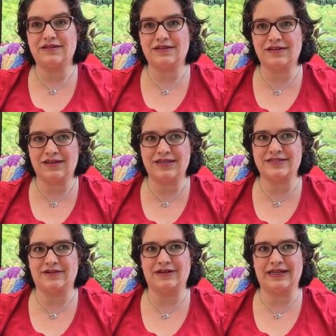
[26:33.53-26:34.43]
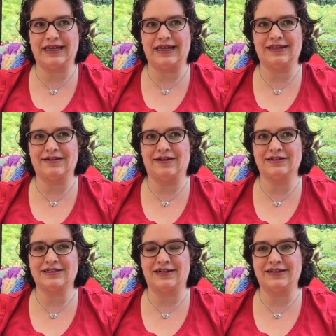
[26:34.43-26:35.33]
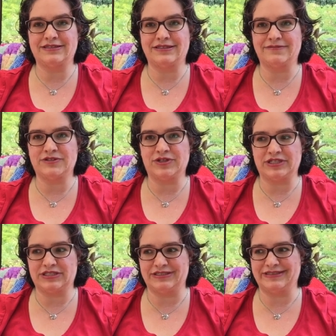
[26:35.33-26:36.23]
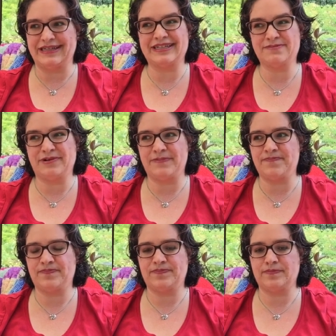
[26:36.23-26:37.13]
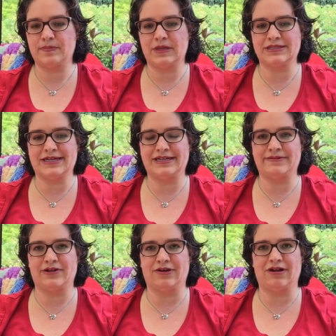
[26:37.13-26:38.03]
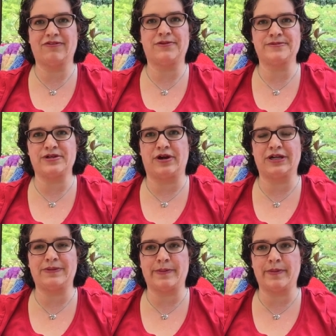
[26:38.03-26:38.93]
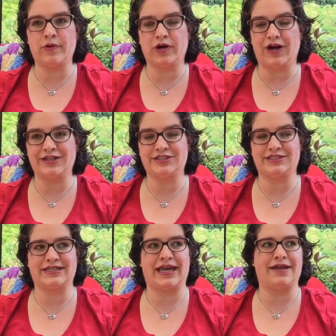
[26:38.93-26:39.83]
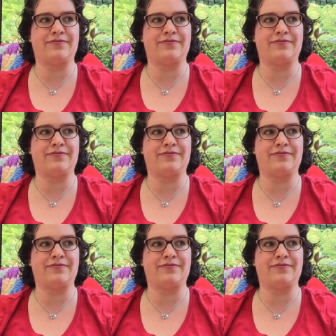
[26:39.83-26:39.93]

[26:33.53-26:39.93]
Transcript: this early in the lockdown easing restrictions, at this point, it's kind of been long enough that I'm starting to be a bit more cautious again.